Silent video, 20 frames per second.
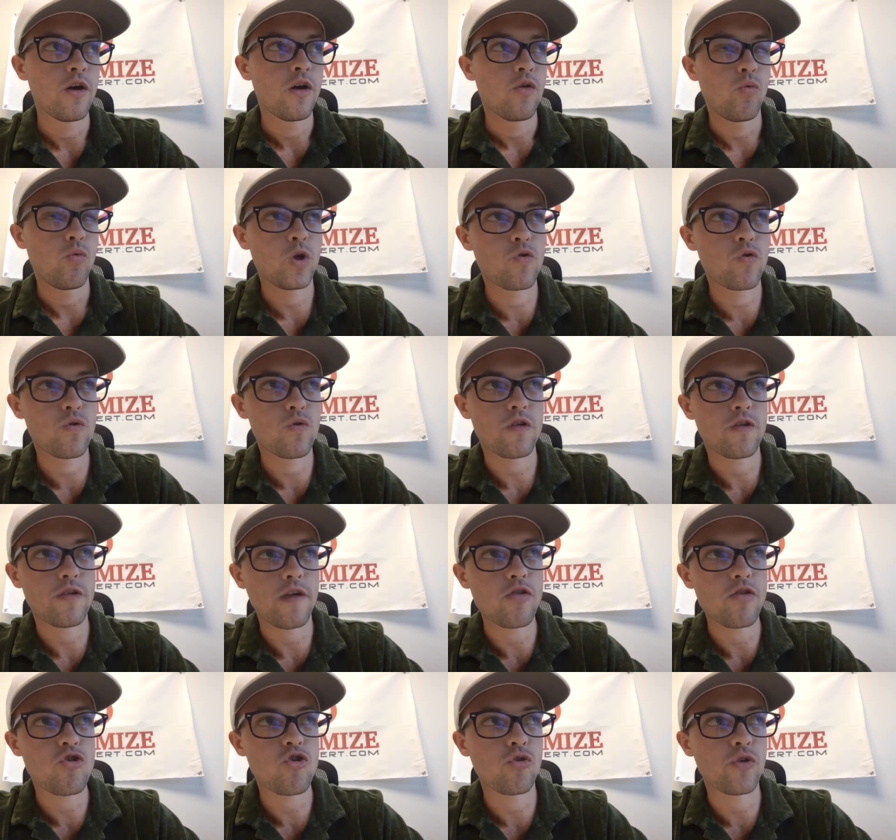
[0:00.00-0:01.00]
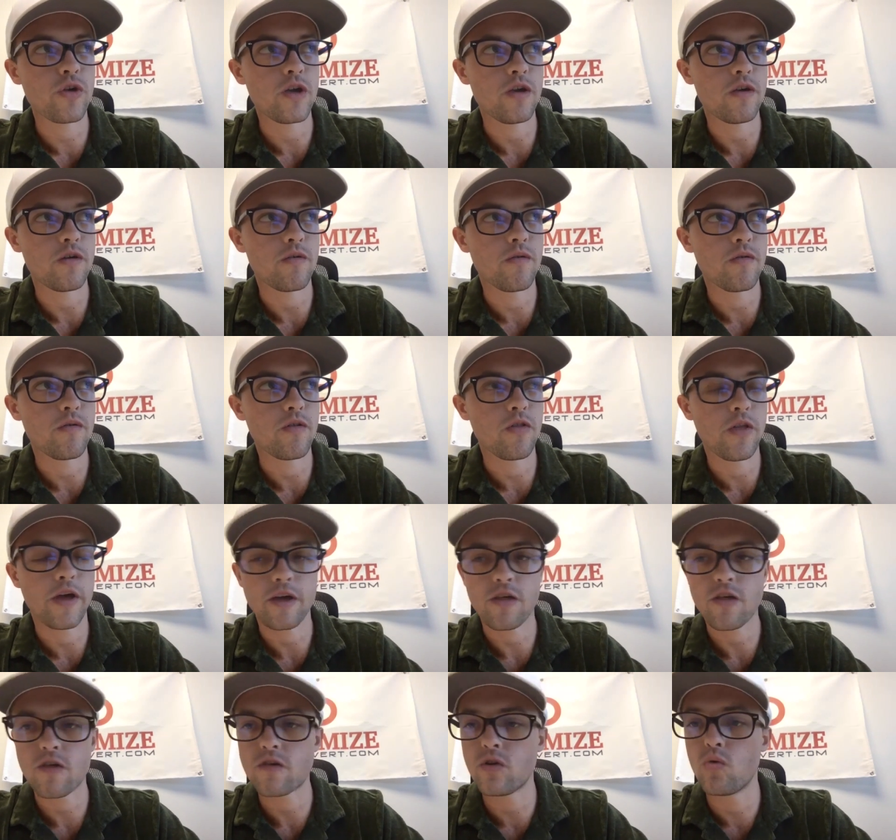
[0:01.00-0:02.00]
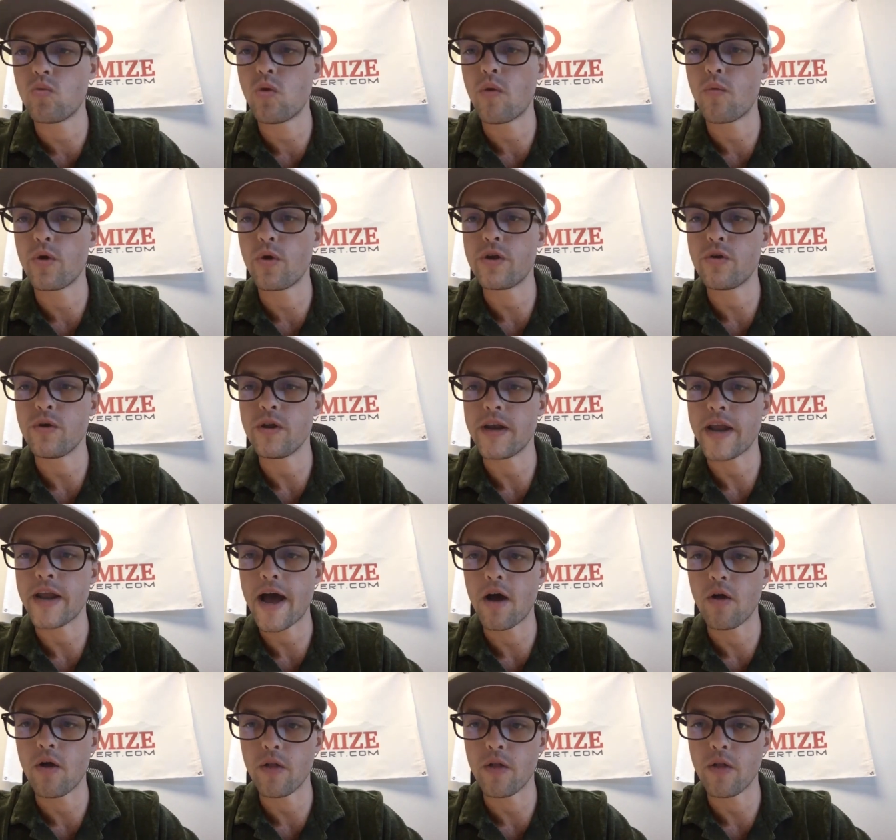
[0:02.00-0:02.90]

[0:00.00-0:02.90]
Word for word: which is essentially like still what we're doing now,